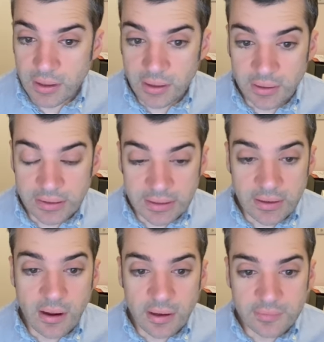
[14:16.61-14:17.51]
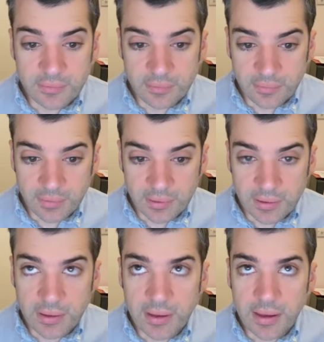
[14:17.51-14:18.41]
an EGOT,
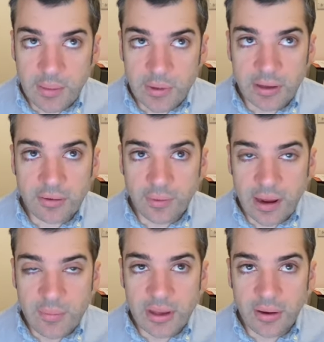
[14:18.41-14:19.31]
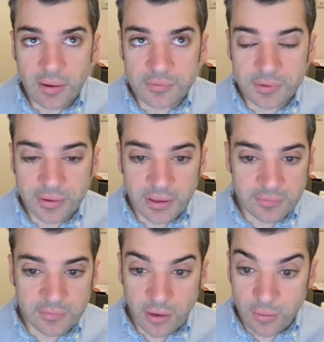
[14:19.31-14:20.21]
the Emmy, Grammy, Oscar,
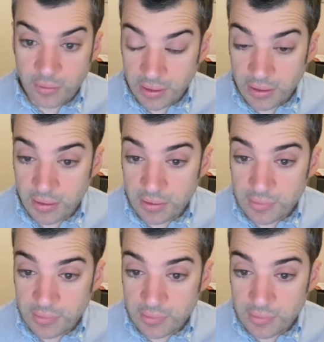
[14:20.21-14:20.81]
and Tony,